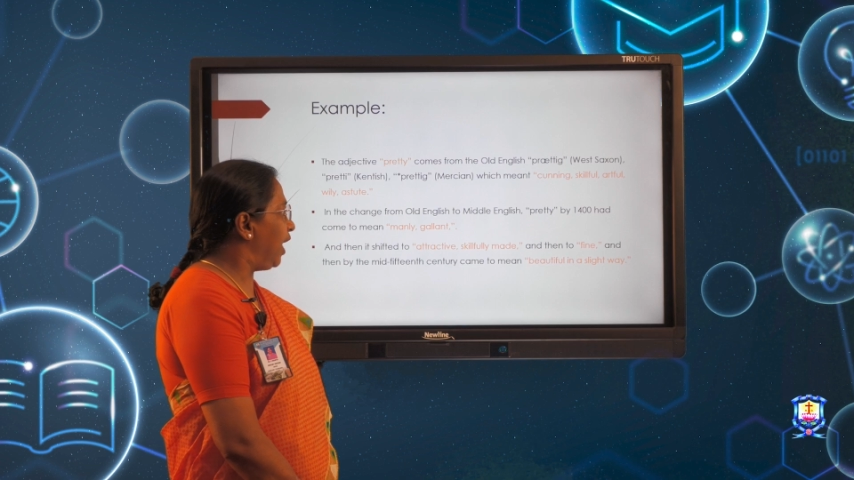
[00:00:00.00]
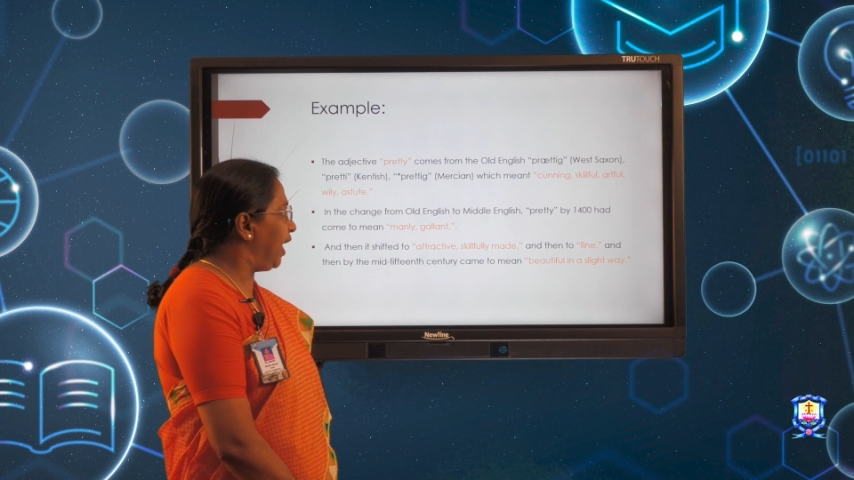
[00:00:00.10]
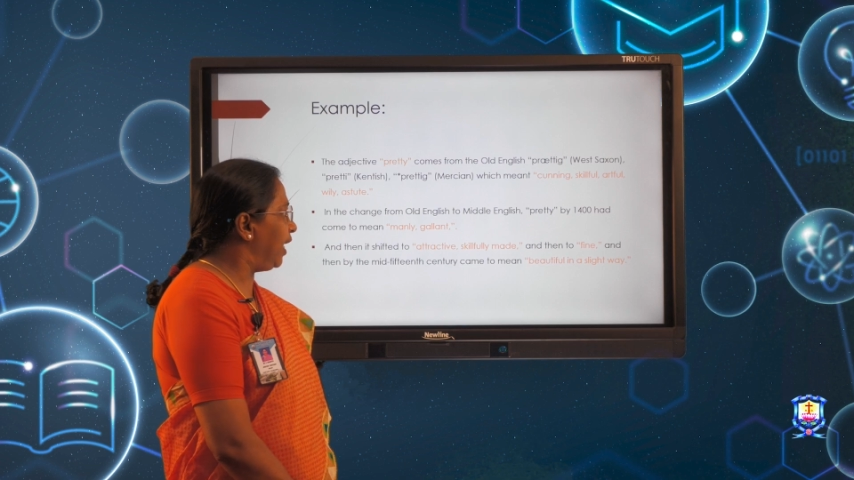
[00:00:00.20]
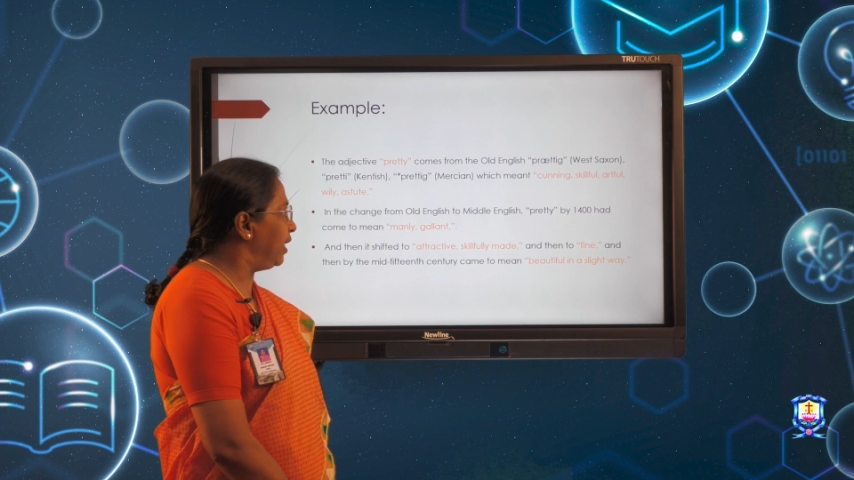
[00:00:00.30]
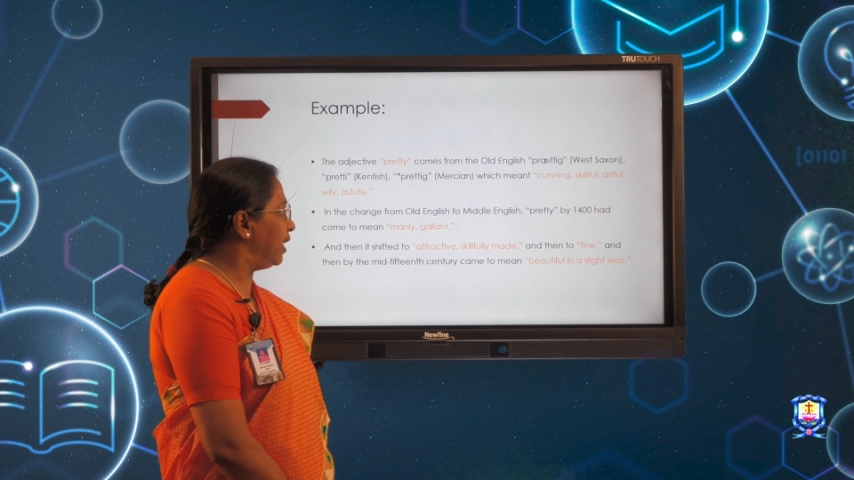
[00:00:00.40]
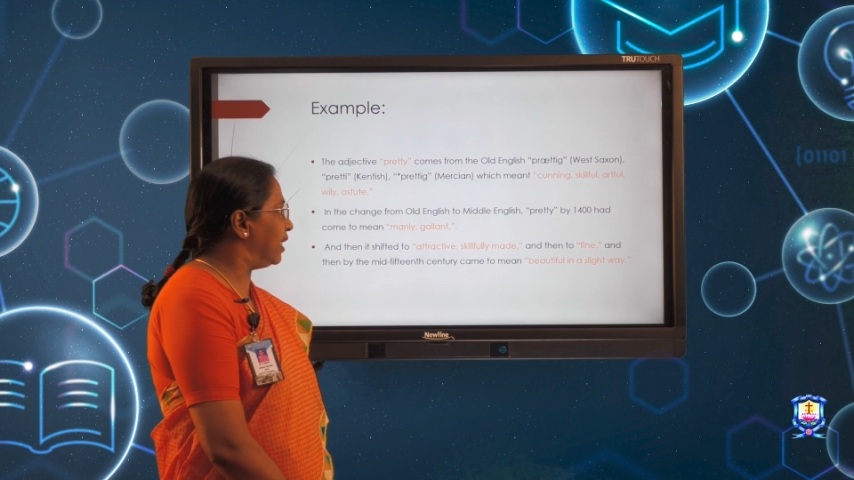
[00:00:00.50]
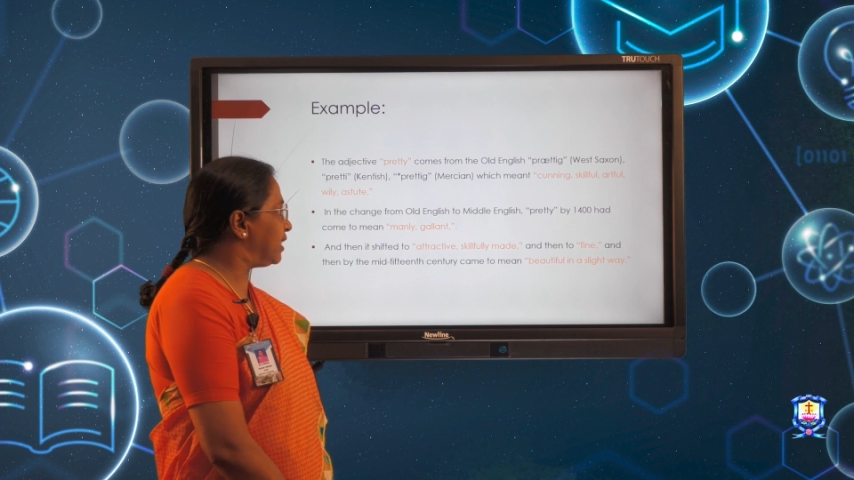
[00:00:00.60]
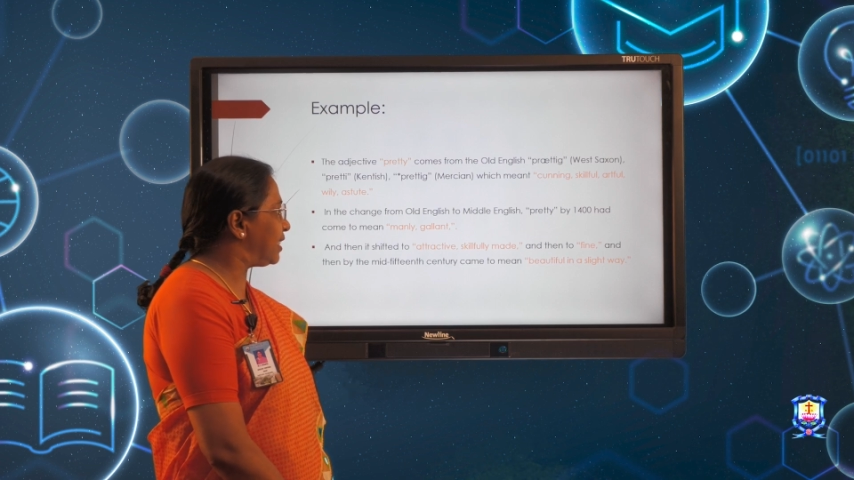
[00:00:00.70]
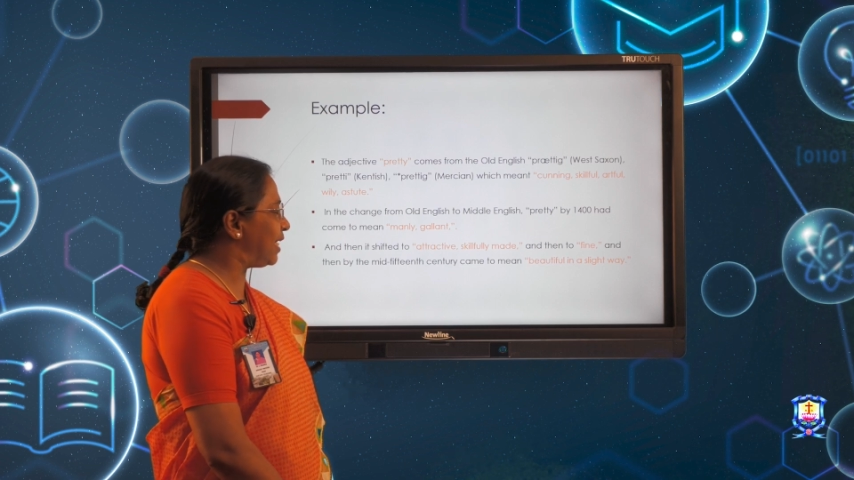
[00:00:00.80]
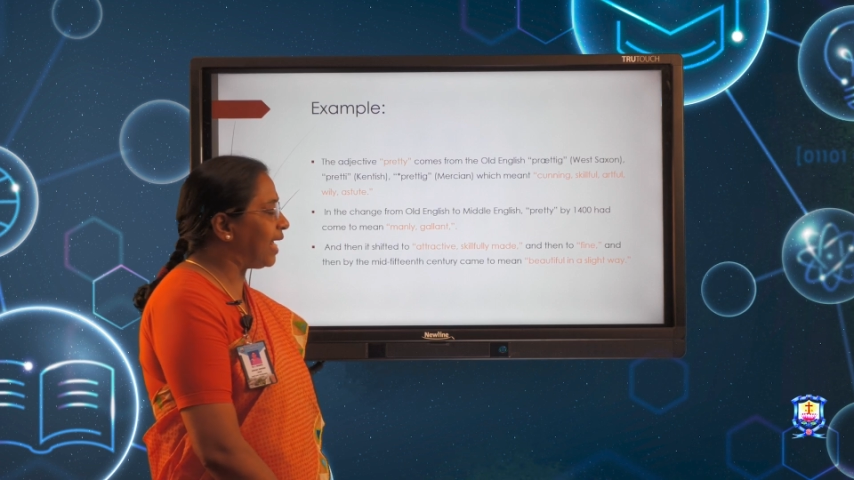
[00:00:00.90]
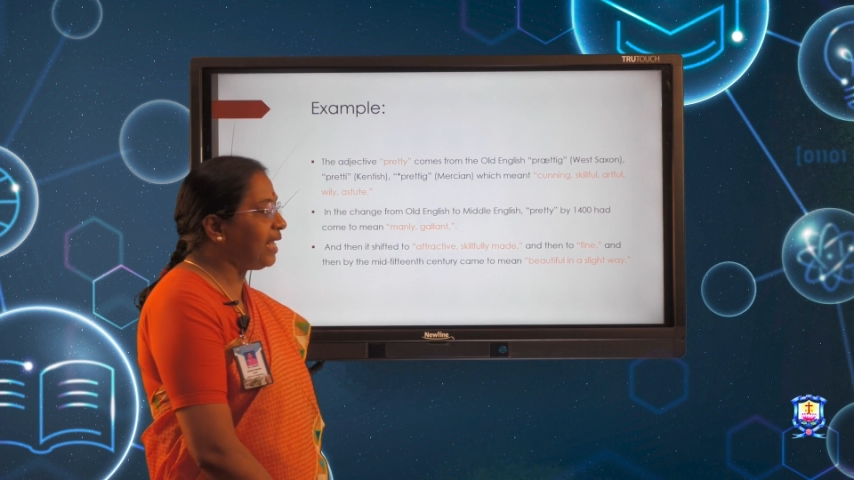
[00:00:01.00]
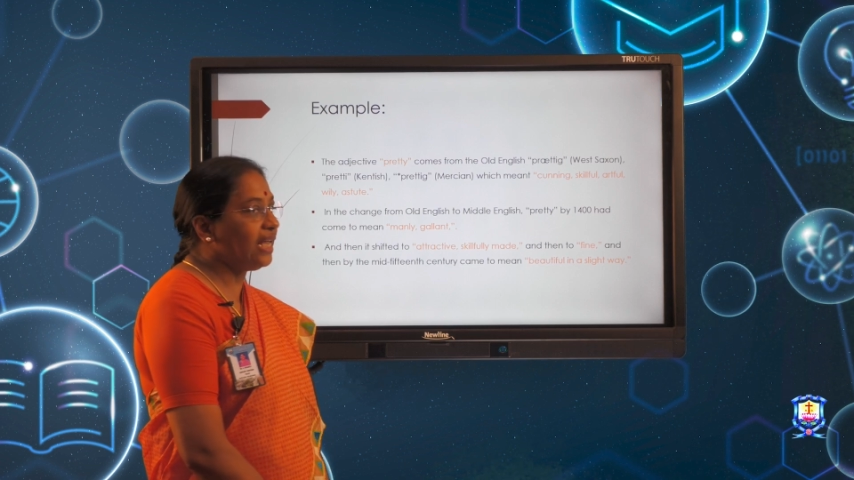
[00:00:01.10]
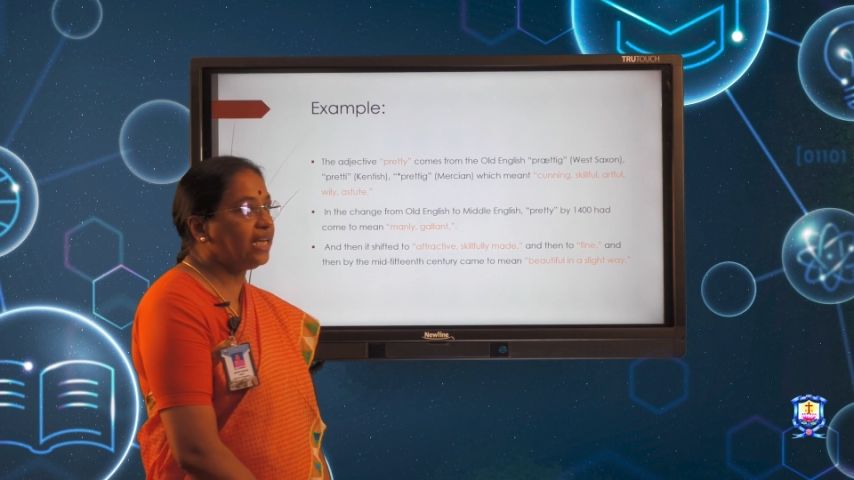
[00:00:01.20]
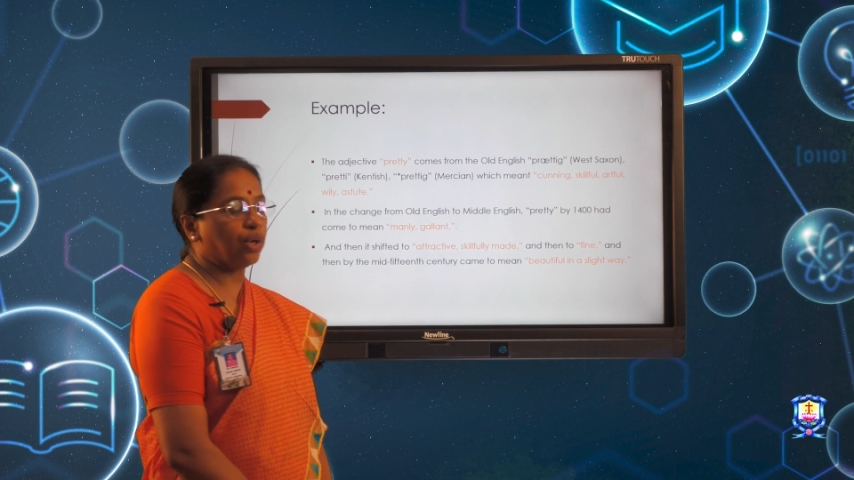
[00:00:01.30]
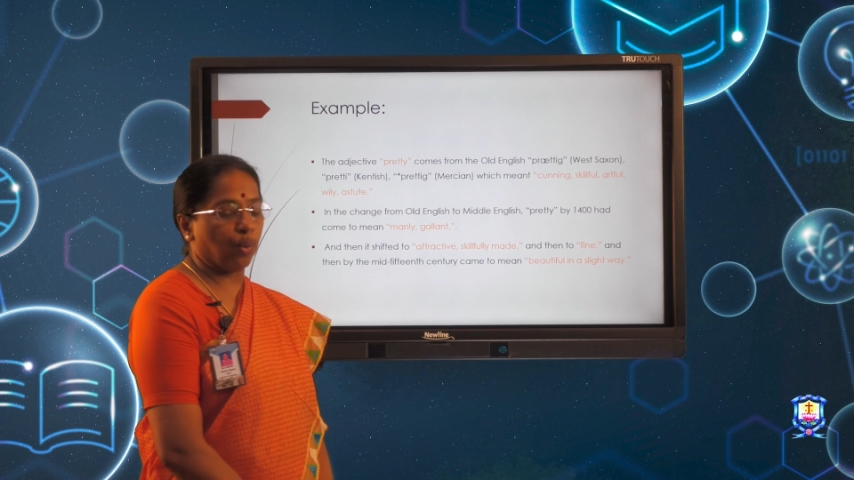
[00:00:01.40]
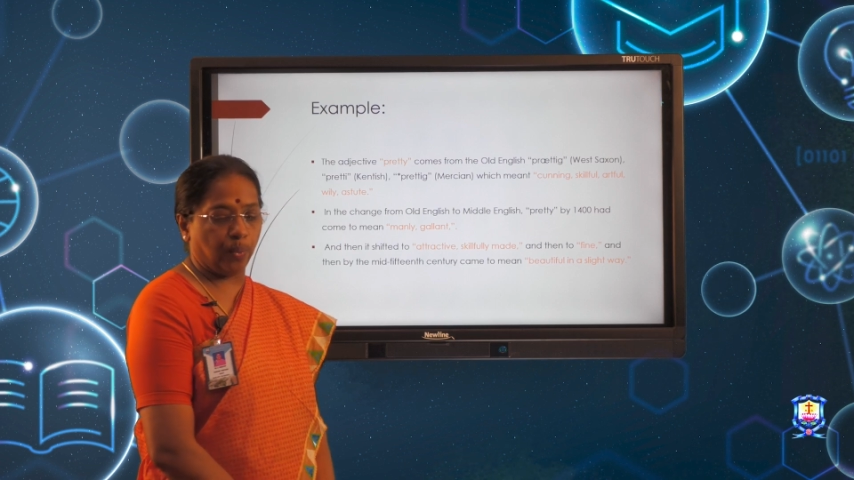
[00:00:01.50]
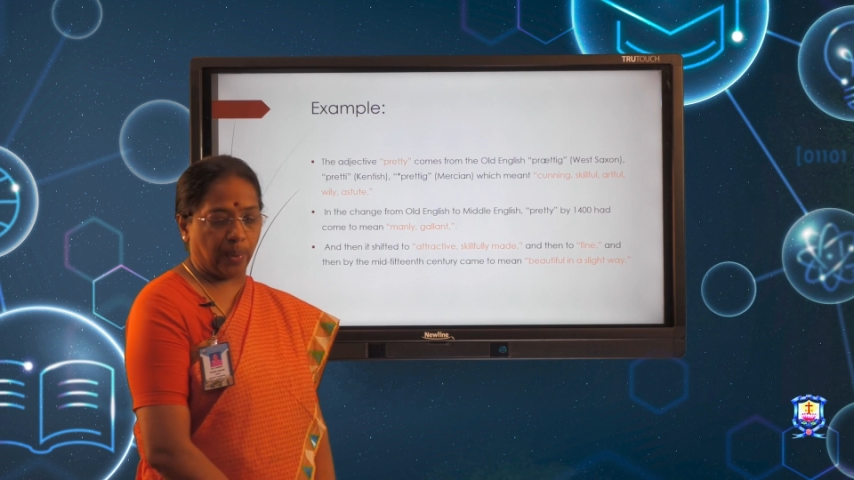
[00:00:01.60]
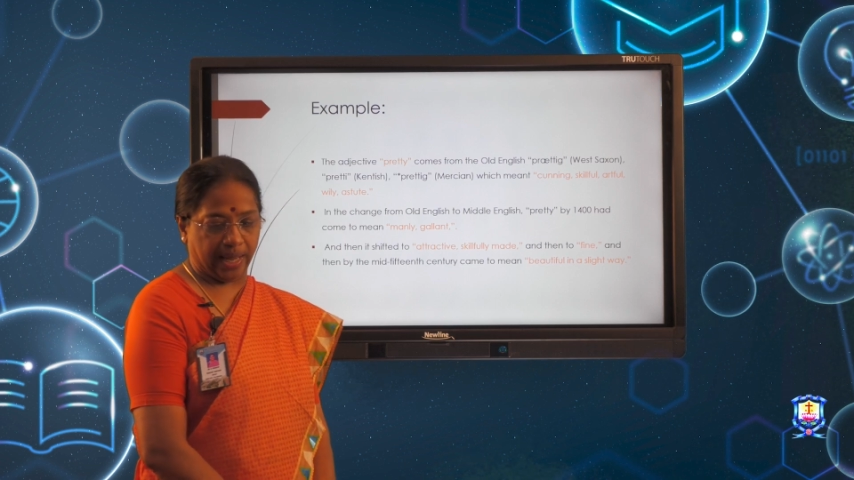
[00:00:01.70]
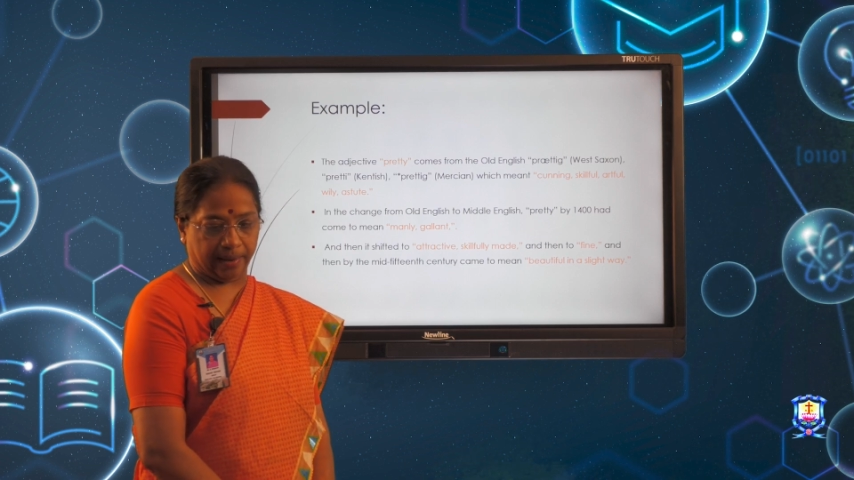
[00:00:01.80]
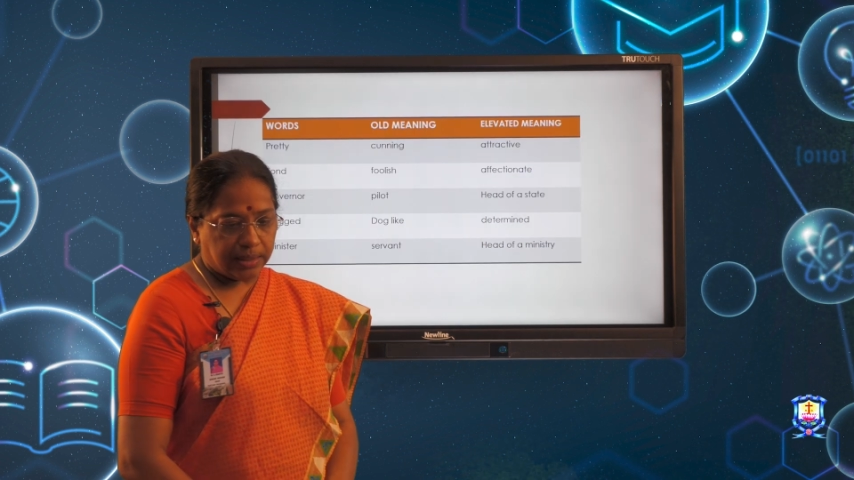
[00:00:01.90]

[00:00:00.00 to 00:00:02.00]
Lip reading: in a slight way.